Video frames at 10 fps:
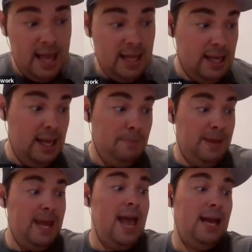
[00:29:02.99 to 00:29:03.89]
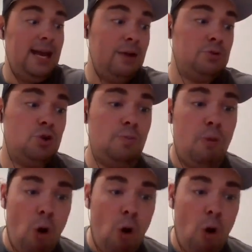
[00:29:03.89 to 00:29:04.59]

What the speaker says: Yankee PA announcer